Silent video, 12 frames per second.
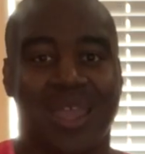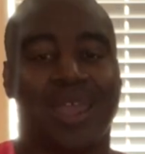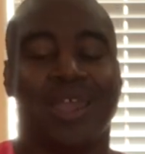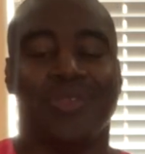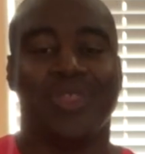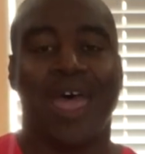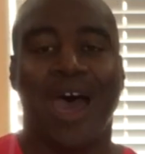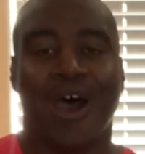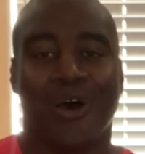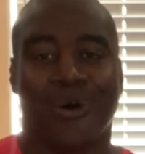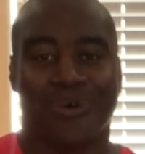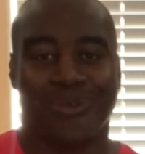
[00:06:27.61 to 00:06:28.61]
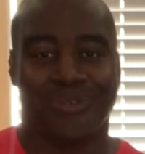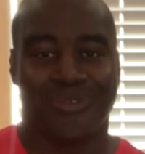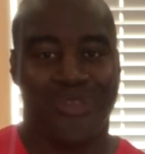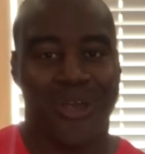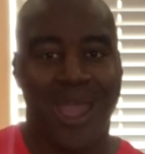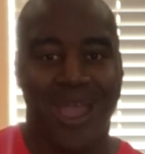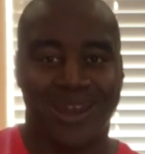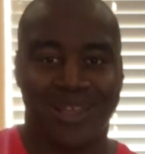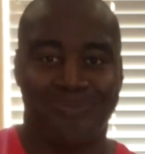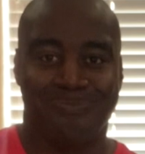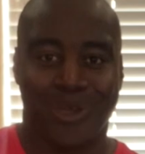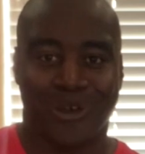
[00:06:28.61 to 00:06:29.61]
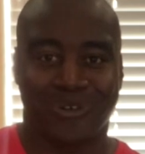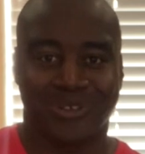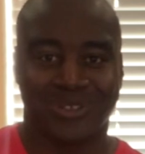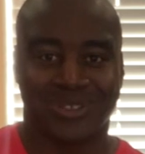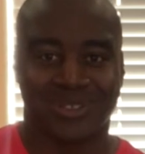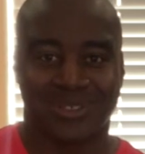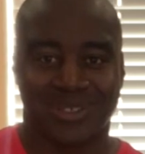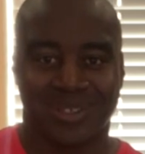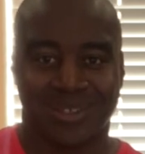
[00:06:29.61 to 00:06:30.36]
And now they're adding in minerals